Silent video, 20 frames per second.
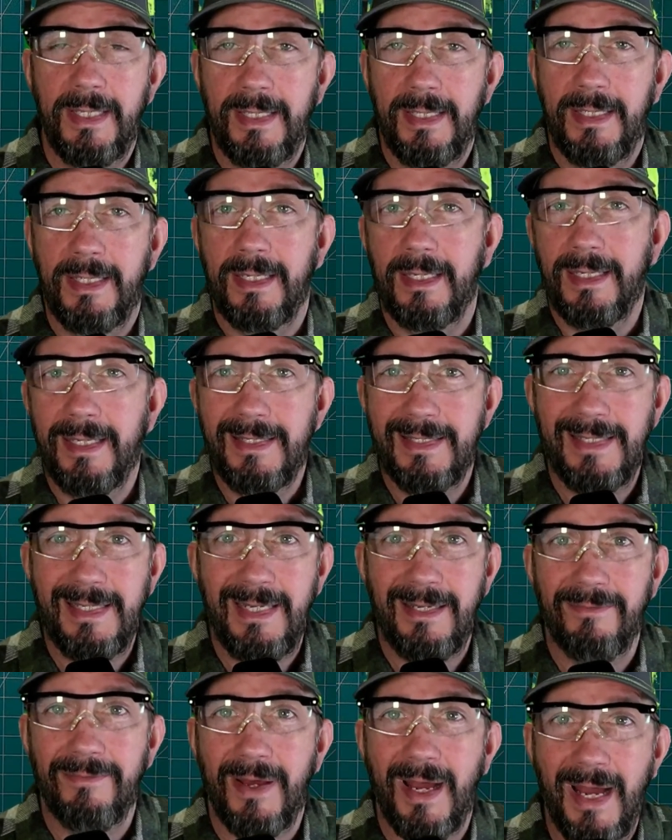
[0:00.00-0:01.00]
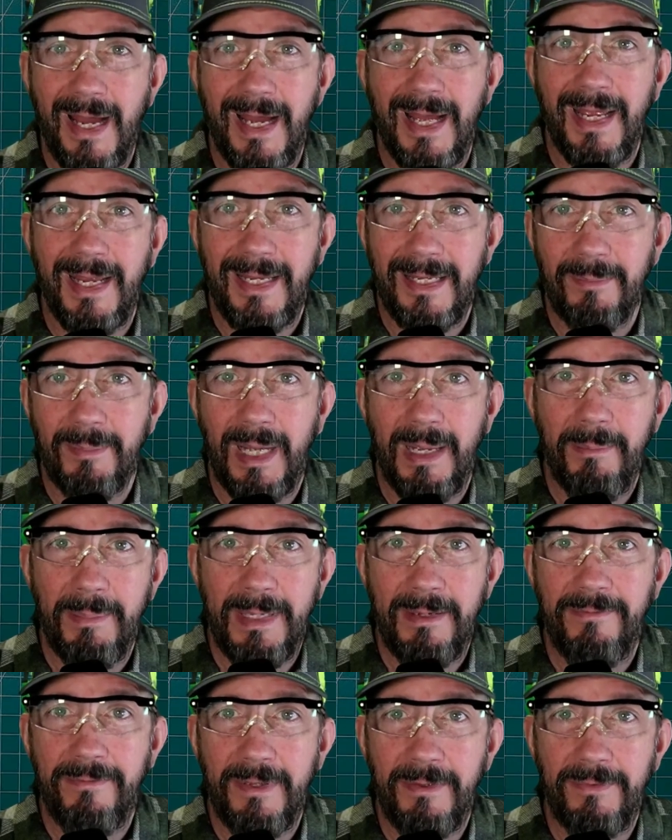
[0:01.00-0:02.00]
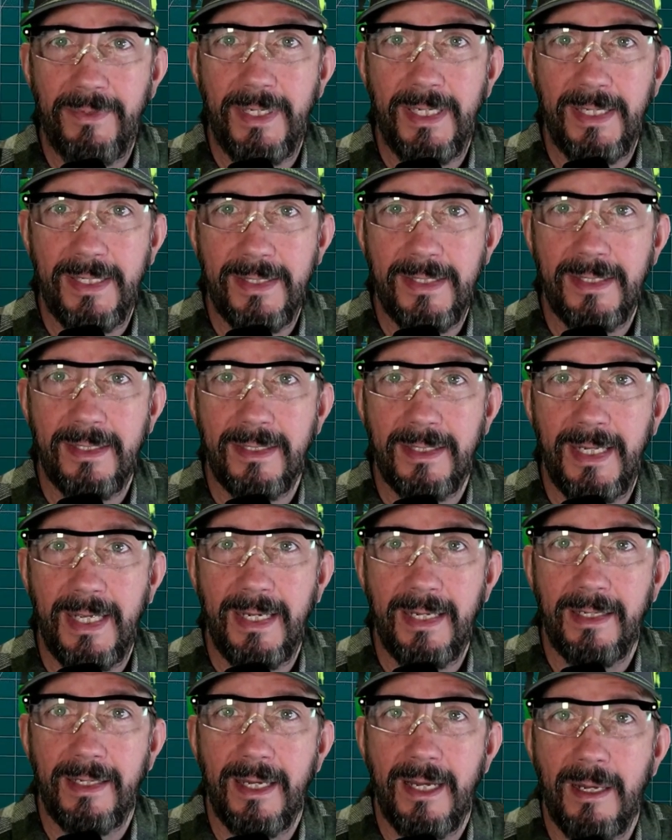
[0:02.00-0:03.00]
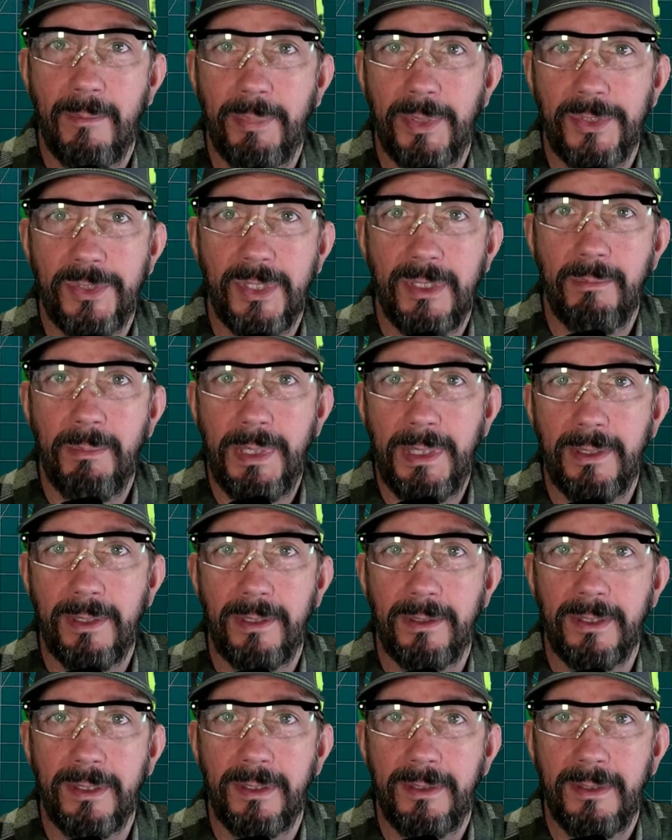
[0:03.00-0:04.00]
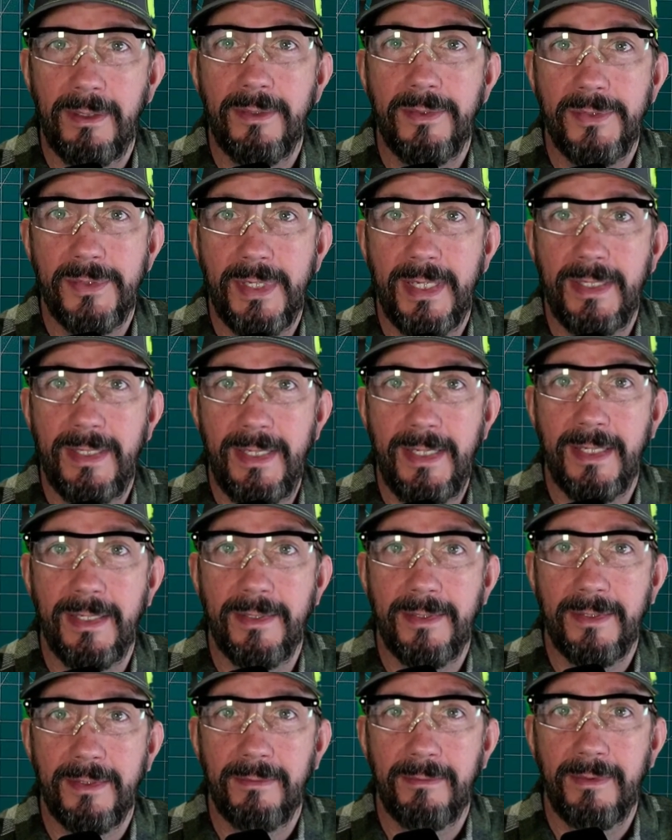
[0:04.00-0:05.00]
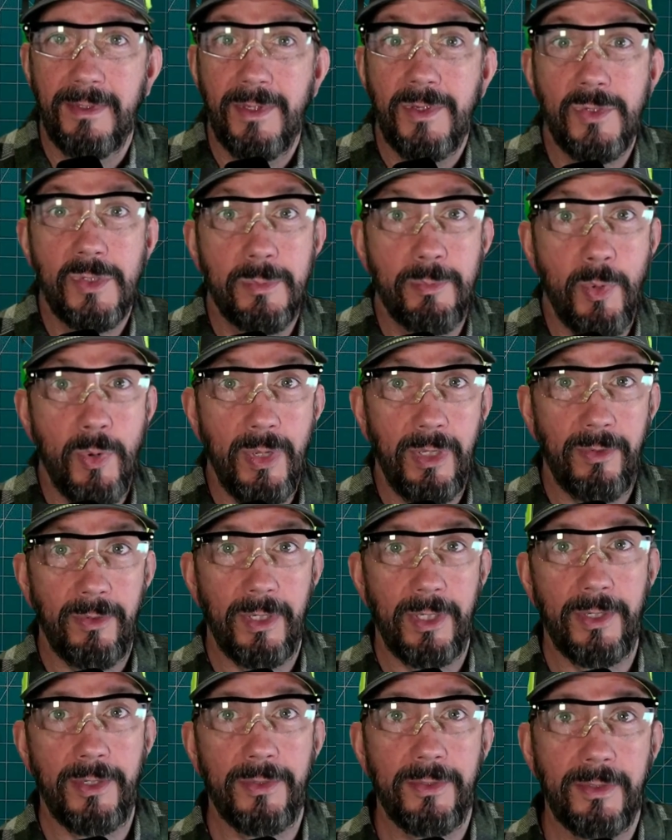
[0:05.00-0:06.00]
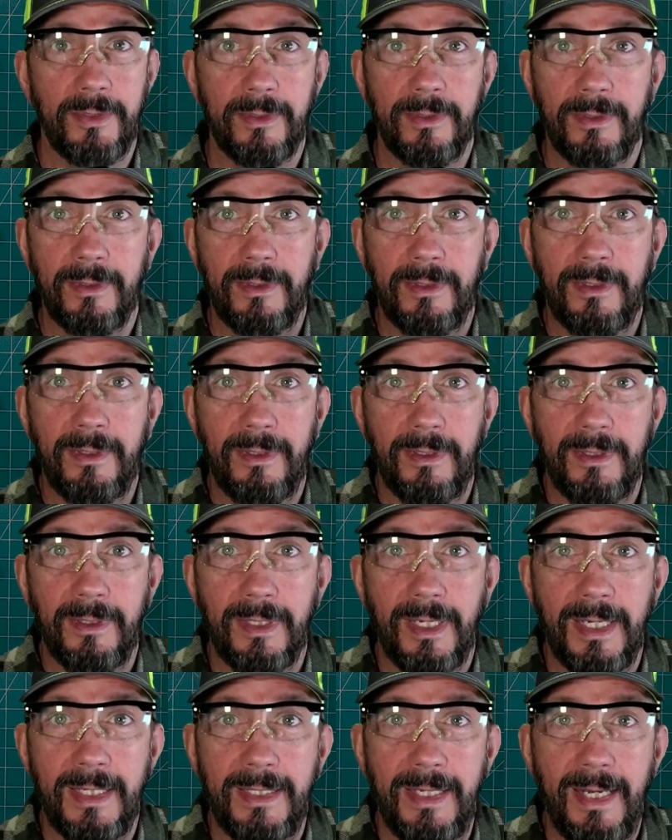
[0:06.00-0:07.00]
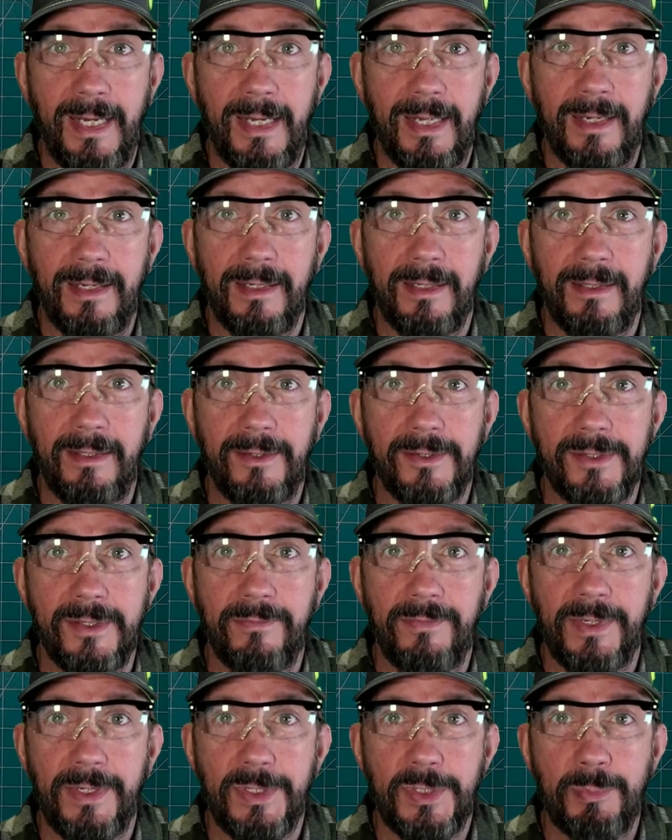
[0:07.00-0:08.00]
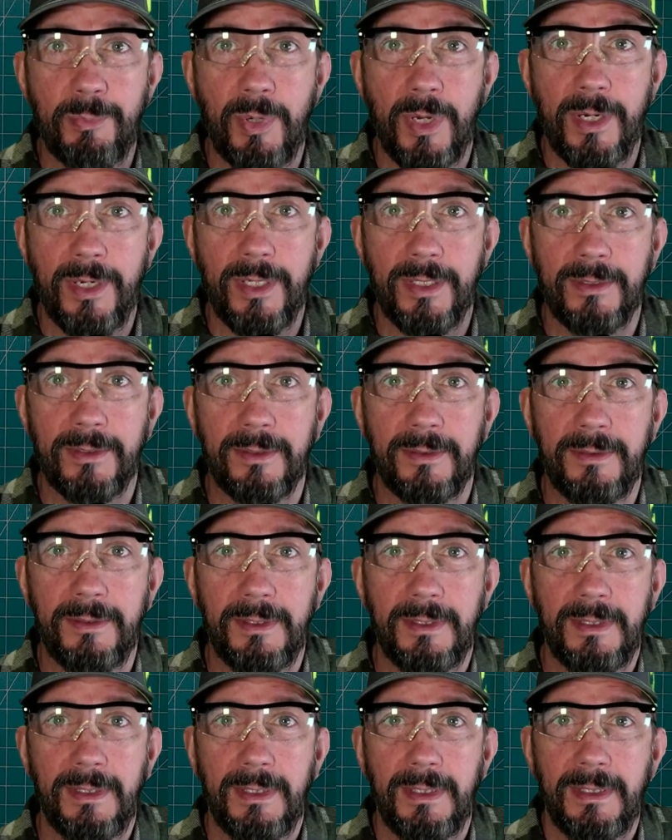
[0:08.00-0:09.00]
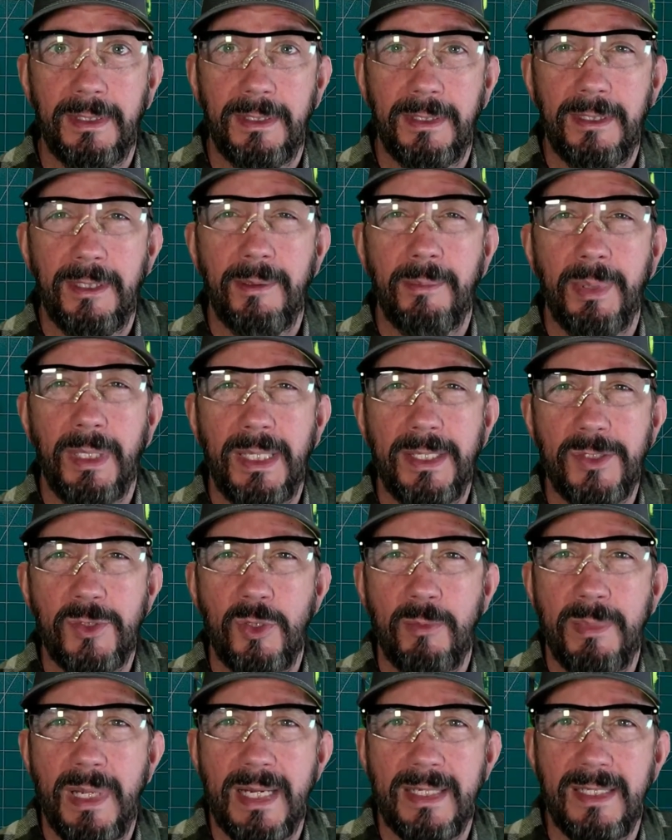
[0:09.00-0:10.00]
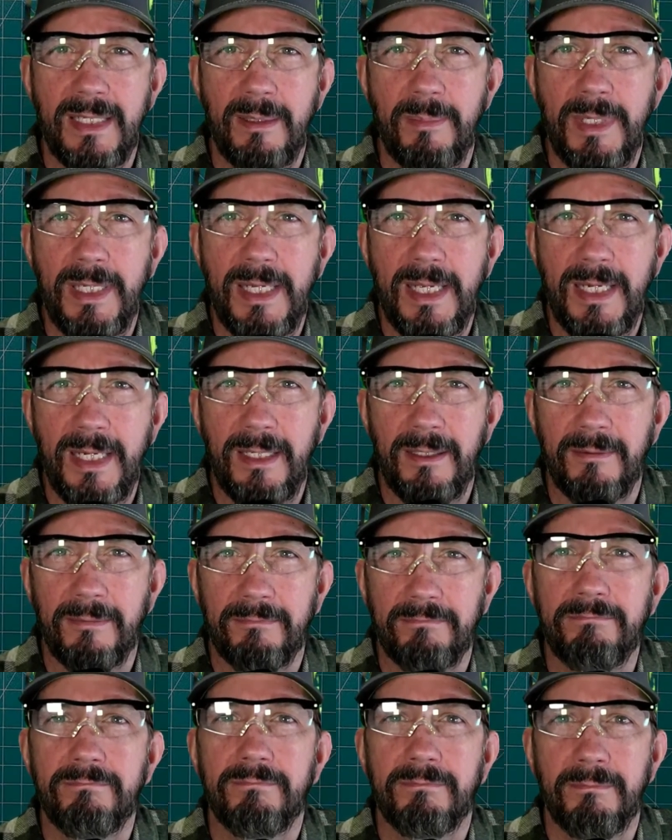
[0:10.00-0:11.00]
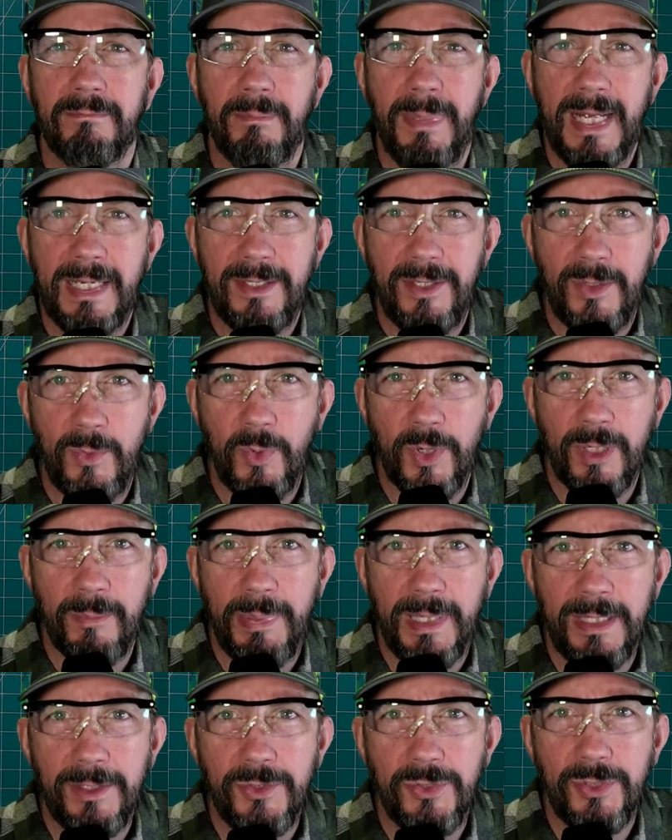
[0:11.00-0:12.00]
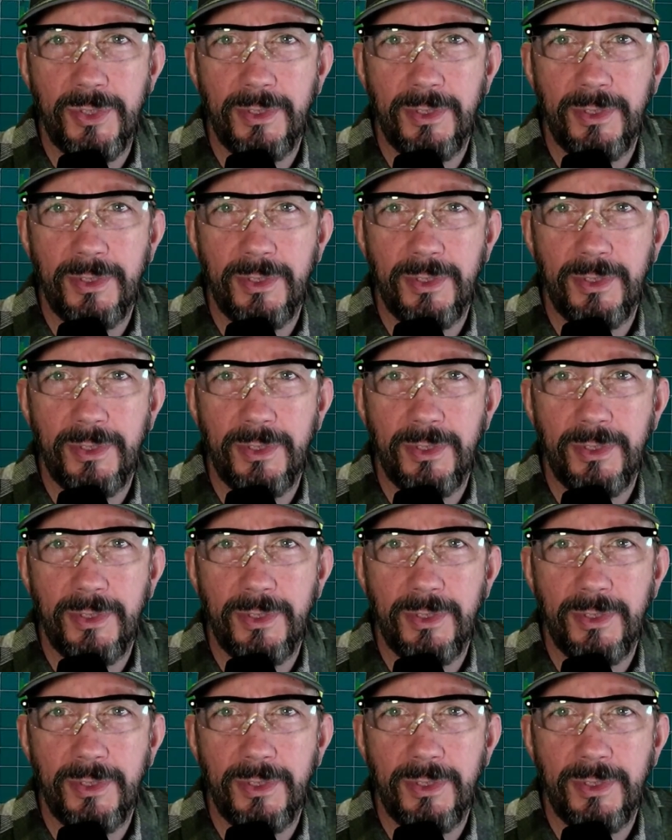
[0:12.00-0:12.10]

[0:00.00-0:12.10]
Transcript: Let's see if I, in my mid-50s, can accomplish and build said kit. Spoiler alert, I can. Here's the finished product. But let's go back to the beginning, back to the workbench.